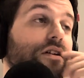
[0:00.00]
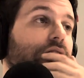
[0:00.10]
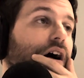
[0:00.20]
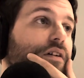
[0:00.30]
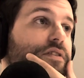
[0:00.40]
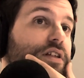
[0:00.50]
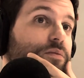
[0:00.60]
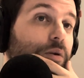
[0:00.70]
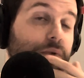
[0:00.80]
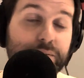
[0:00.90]
I've seen
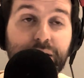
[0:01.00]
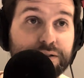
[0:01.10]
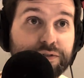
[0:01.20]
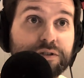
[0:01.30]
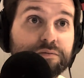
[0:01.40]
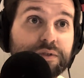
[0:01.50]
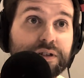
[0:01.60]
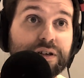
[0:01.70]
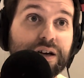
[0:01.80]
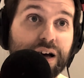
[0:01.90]
one Mad Max film.
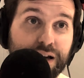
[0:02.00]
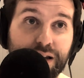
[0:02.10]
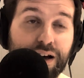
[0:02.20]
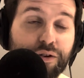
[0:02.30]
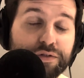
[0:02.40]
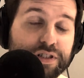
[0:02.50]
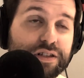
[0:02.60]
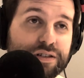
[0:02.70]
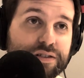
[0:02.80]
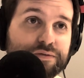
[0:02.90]
Yeah. And
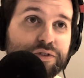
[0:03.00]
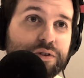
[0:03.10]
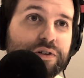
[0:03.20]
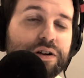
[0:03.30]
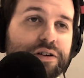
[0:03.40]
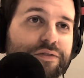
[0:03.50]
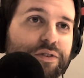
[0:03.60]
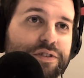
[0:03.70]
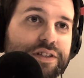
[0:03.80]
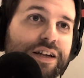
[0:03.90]
obviously it's Fury Road. I've not seen any.